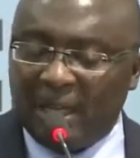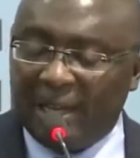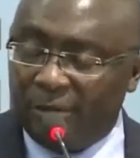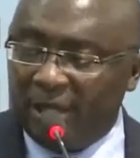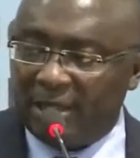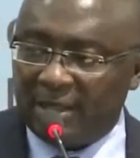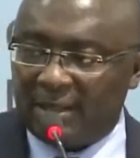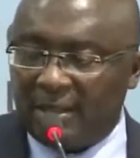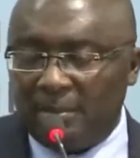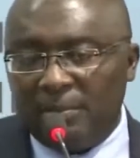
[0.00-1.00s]
address
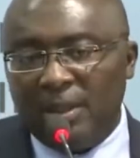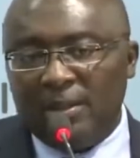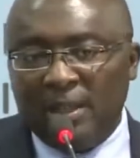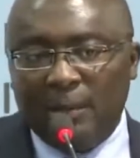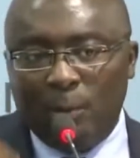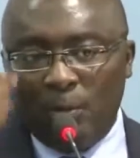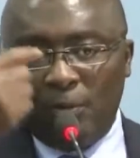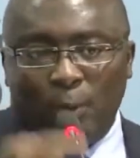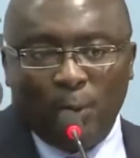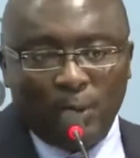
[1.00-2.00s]
system, then we'll
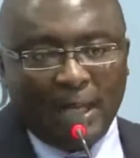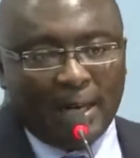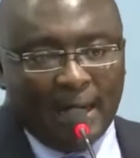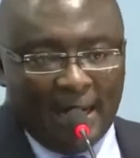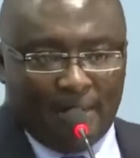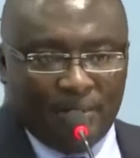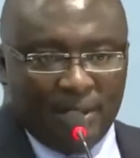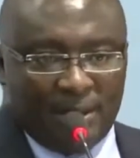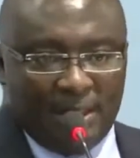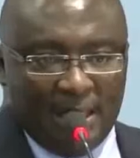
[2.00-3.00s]
follow that up
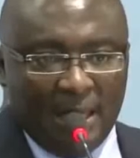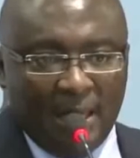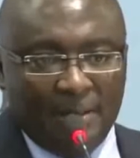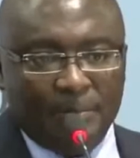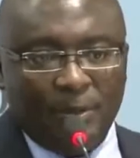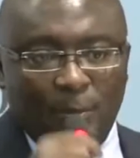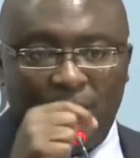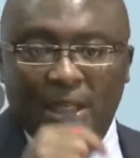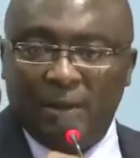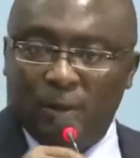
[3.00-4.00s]
this year
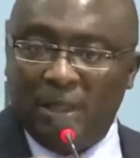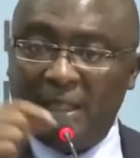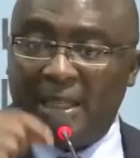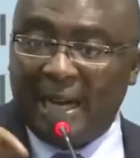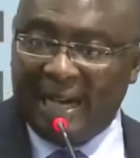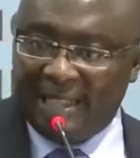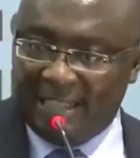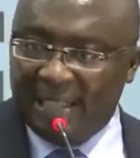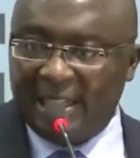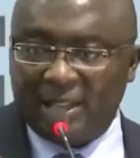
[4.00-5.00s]
with the unique
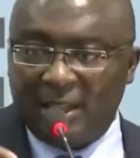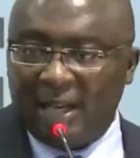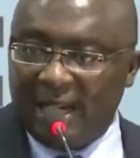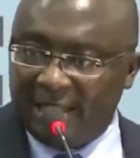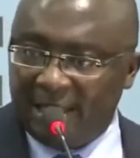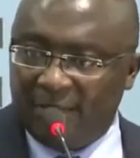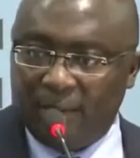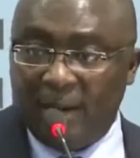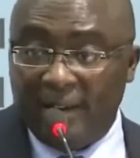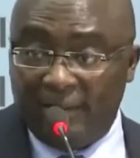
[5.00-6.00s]
ID, national ID
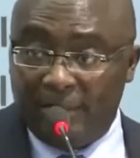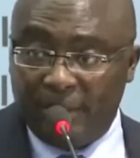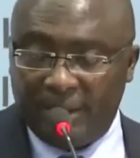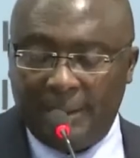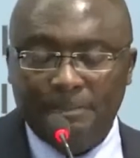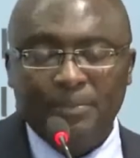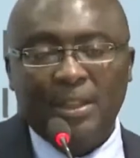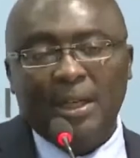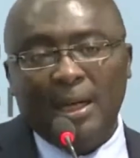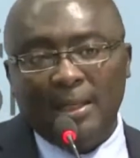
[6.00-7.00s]
for everybody.
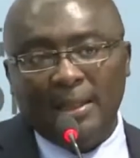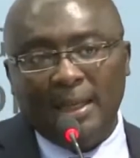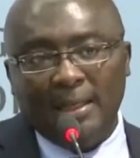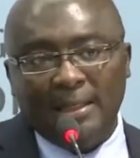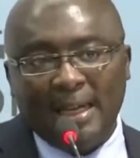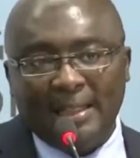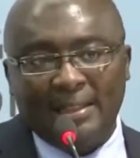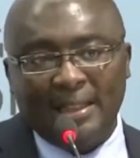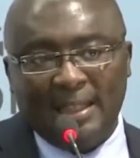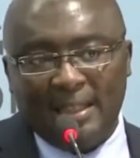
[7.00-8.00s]
And
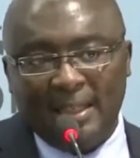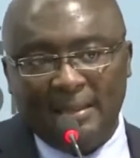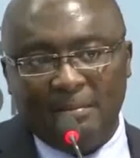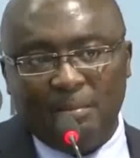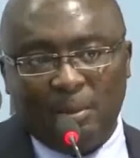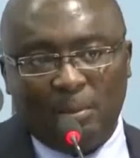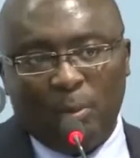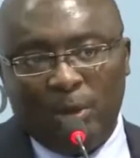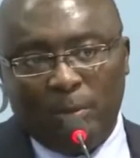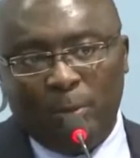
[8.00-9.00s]
that, again,
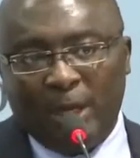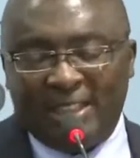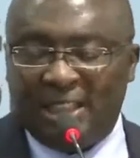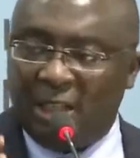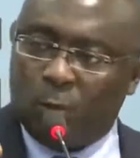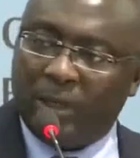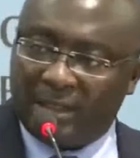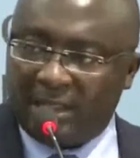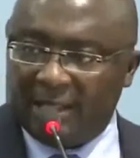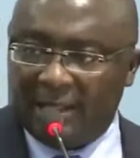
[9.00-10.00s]
we are
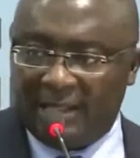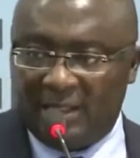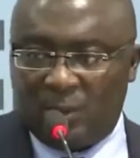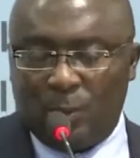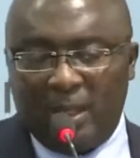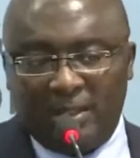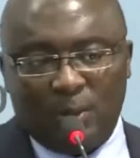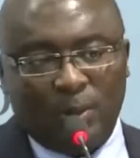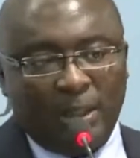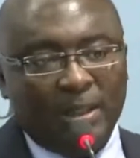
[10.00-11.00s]
sequencing it this way
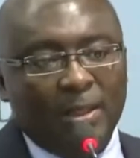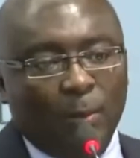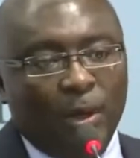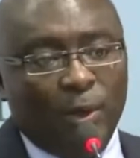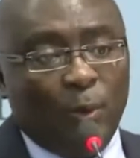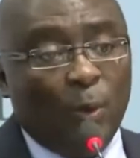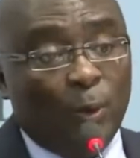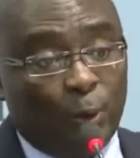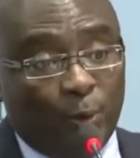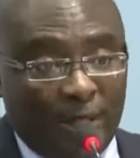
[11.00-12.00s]
so that when you go
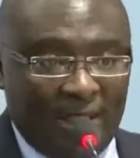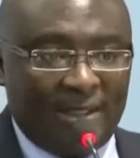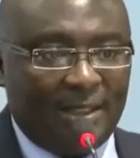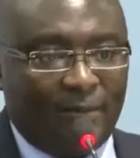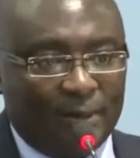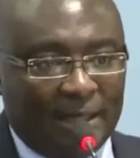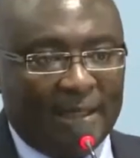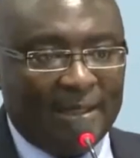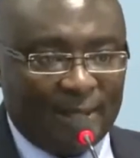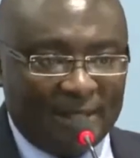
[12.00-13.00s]
to register for the
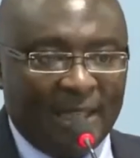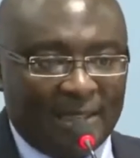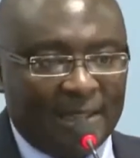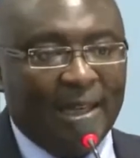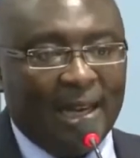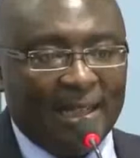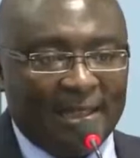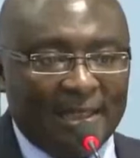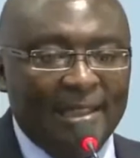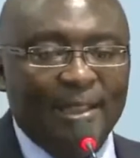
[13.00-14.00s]
national
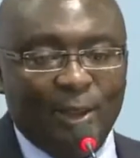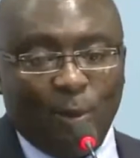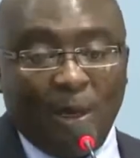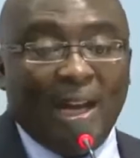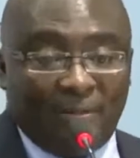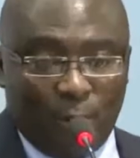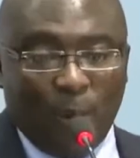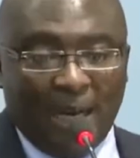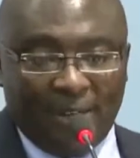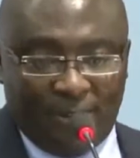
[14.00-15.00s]
ID, you will have
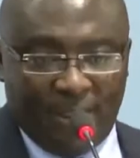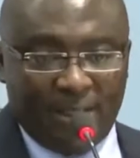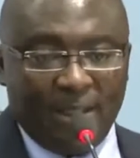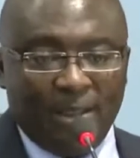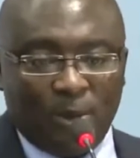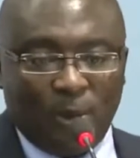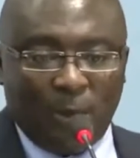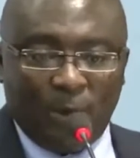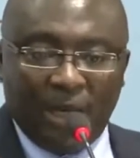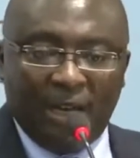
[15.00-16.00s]
your address, so
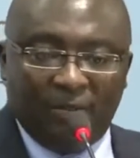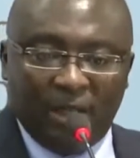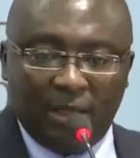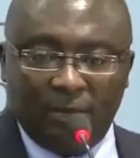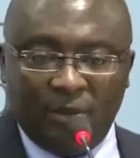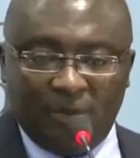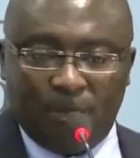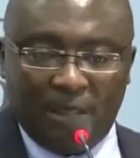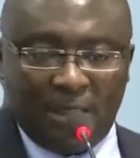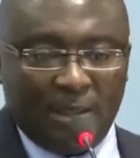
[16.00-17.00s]
that we have the
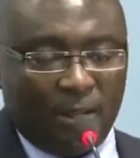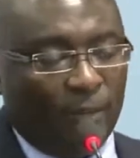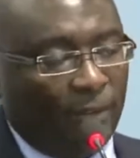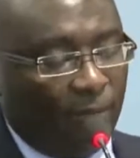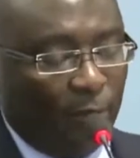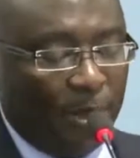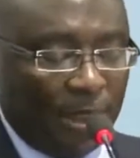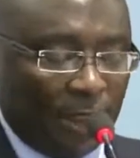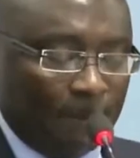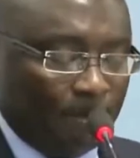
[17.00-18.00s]
pieces of
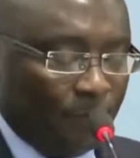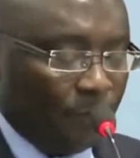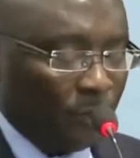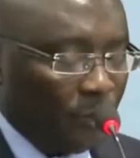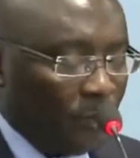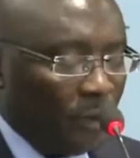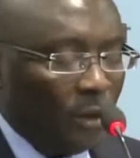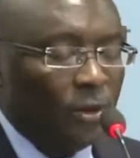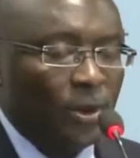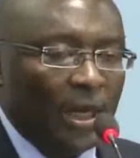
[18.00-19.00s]
information
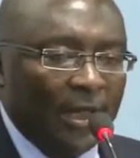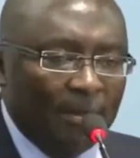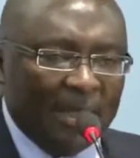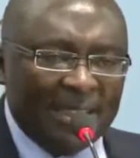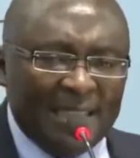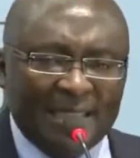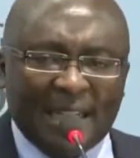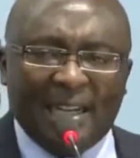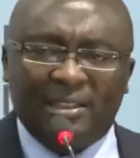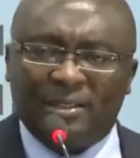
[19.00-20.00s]
together. But these
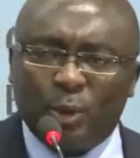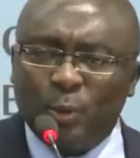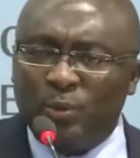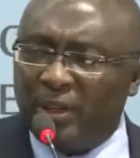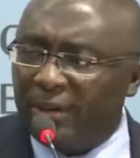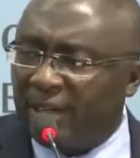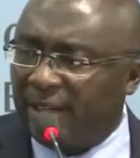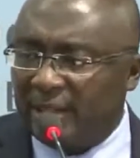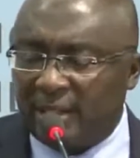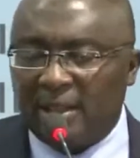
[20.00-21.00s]
are two very
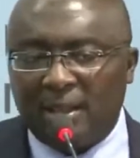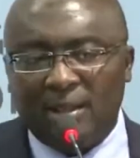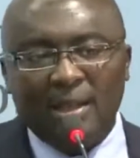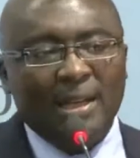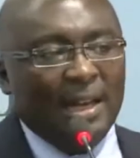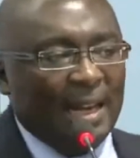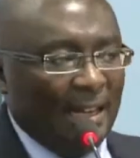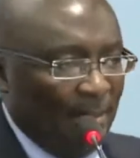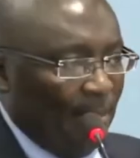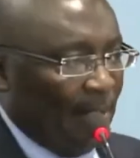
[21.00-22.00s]
critical
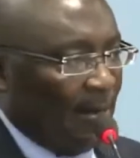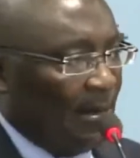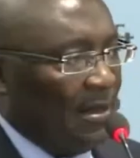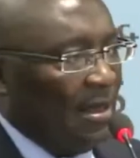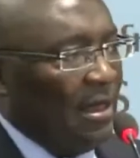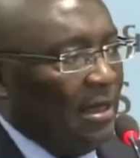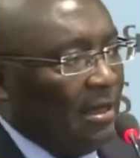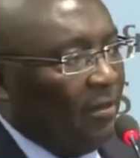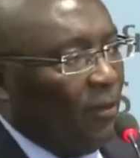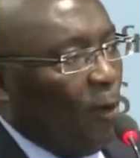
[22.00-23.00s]
elements in
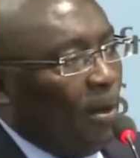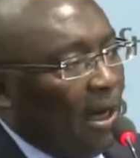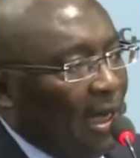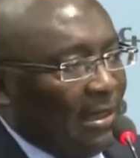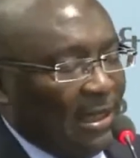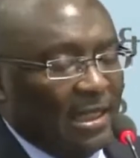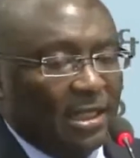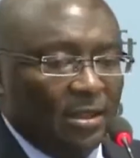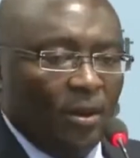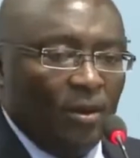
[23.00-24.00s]
the
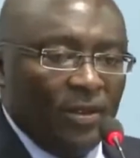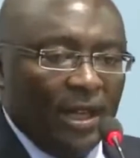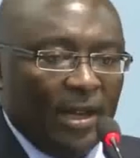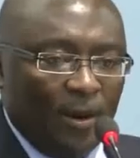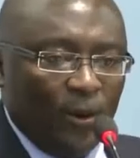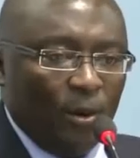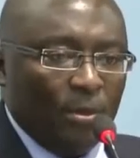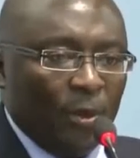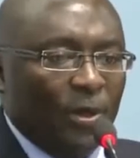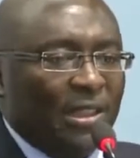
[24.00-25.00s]
formalization of the
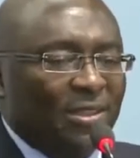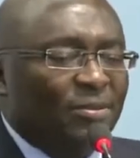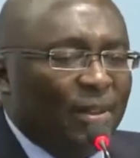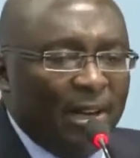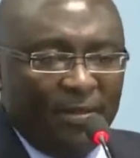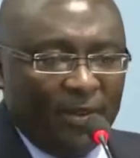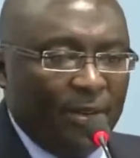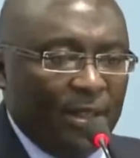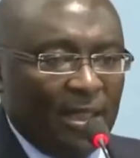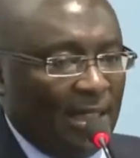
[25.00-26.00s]
economy, which is very,
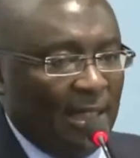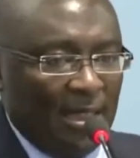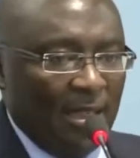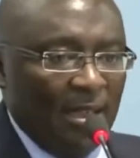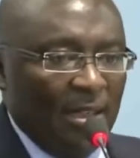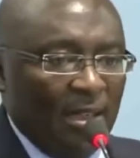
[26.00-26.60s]
very key